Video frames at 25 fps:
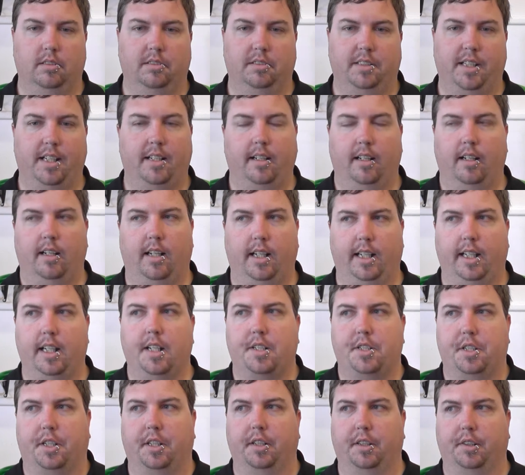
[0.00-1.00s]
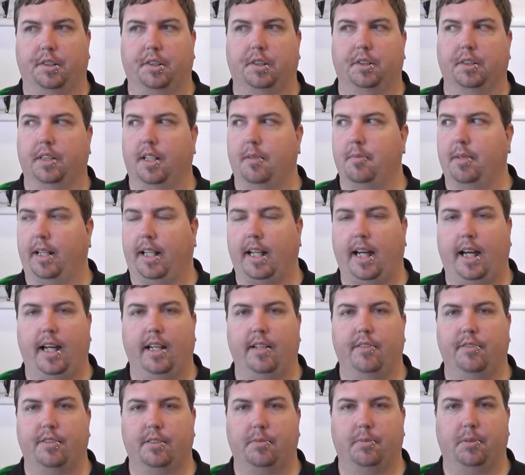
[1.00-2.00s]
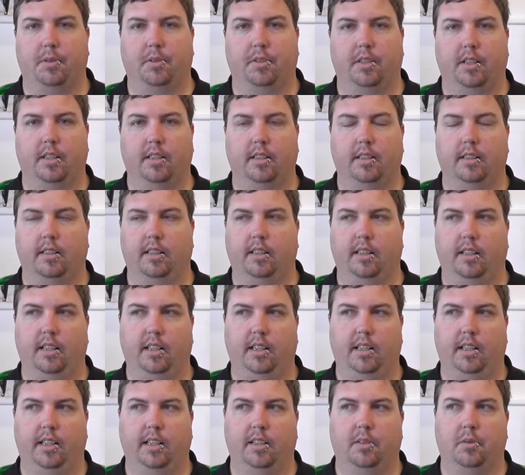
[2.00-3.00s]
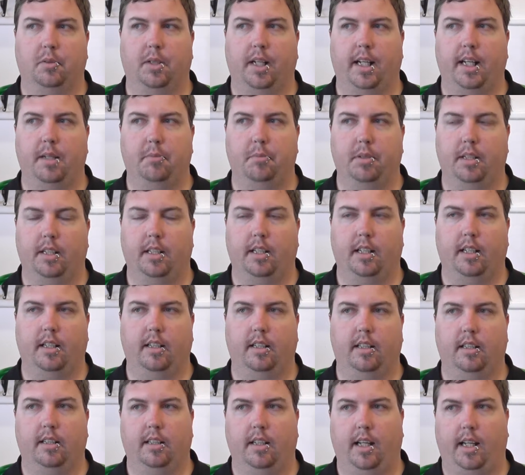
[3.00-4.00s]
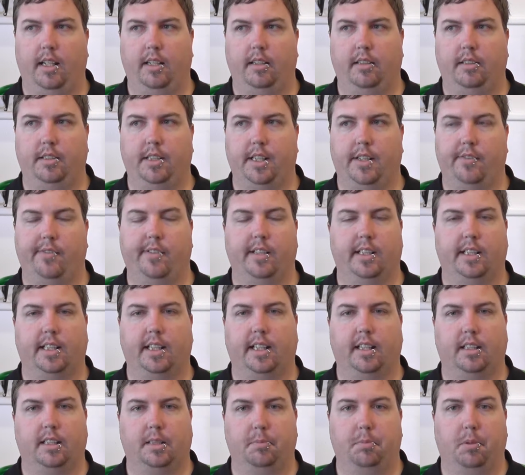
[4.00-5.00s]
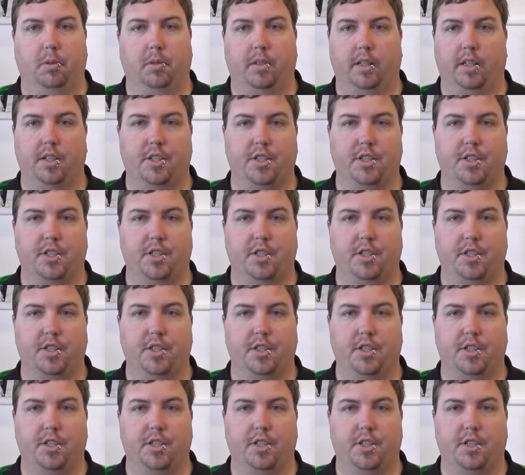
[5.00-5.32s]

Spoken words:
I guess you could call them a cave spawner in a way, but they generally spawn in